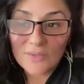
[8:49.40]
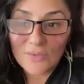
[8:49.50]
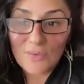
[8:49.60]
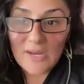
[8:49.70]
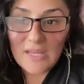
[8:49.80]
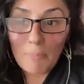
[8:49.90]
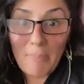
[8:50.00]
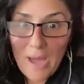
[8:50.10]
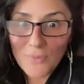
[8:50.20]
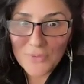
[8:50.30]
creating
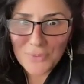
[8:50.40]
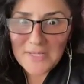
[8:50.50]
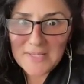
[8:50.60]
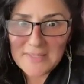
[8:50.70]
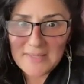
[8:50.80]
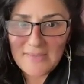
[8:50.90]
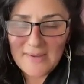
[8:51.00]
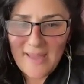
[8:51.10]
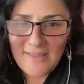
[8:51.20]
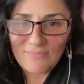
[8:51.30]
boundaries, and
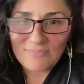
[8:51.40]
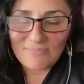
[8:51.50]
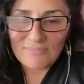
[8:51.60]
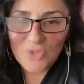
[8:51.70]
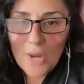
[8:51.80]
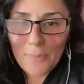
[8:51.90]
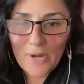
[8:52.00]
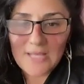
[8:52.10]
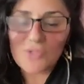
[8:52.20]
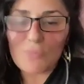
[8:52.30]
then I
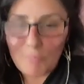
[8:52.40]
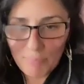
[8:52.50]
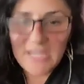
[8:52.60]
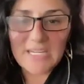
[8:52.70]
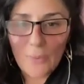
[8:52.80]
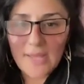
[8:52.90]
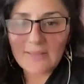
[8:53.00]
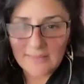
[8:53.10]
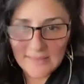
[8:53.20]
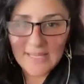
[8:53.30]
jeopardize her. But anyway,
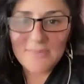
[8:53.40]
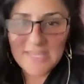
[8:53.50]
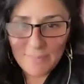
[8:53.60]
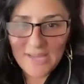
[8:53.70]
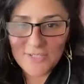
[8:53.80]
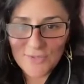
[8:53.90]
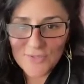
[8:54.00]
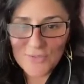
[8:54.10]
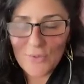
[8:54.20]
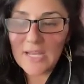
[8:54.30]
let me get back to the
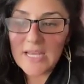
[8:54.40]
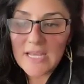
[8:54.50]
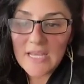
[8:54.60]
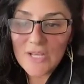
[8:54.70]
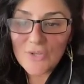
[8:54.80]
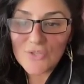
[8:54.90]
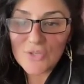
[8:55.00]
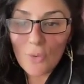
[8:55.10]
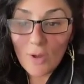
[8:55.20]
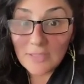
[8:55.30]
story.
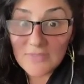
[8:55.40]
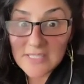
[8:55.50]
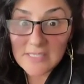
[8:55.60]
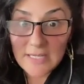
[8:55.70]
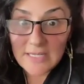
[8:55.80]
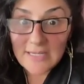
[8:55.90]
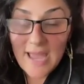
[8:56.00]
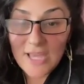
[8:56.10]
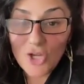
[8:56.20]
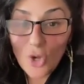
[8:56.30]
So all of a sudden,
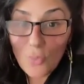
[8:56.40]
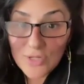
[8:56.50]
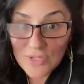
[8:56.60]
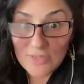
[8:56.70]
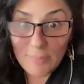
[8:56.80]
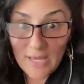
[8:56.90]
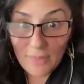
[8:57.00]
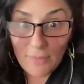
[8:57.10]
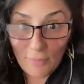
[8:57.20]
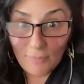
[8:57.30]
I go into the
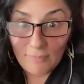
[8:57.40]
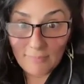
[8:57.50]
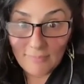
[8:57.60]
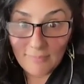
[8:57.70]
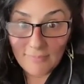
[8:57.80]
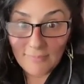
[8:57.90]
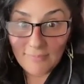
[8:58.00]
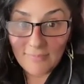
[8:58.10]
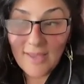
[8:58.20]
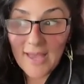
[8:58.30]
bathroom.
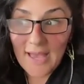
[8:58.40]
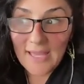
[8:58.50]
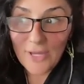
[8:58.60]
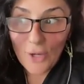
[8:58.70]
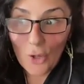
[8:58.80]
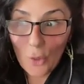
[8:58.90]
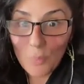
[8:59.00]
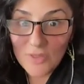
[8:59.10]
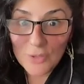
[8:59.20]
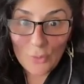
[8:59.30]
I
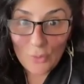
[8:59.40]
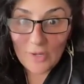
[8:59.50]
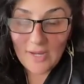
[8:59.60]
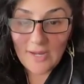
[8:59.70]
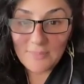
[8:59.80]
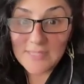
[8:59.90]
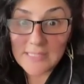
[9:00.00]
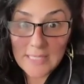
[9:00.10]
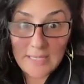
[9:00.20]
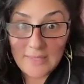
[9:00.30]
open the door, and I'm
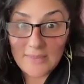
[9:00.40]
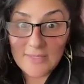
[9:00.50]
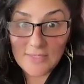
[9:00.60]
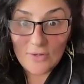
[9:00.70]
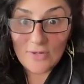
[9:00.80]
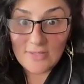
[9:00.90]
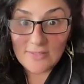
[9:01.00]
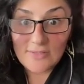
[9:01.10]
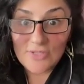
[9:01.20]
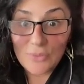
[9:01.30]
saying that this
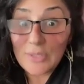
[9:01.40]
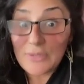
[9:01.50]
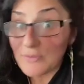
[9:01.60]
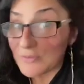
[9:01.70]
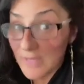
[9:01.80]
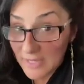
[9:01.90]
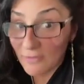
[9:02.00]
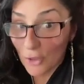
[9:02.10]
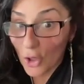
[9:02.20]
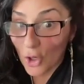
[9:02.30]
artist is doing a
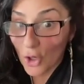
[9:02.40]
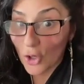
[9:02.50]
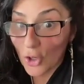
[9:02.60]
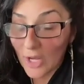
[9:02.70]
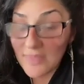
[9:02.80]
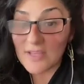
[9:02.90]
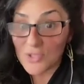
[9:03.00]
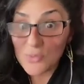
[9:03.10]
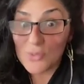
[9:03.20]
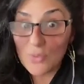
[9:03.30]
favor. I think
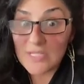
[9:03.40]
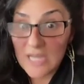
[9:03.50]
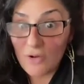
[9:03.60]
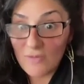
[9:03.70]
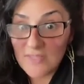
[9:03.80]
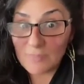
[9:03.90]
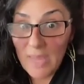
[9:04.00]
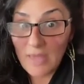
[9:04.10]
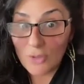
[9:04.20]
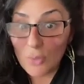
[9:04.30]
she was going down on this man,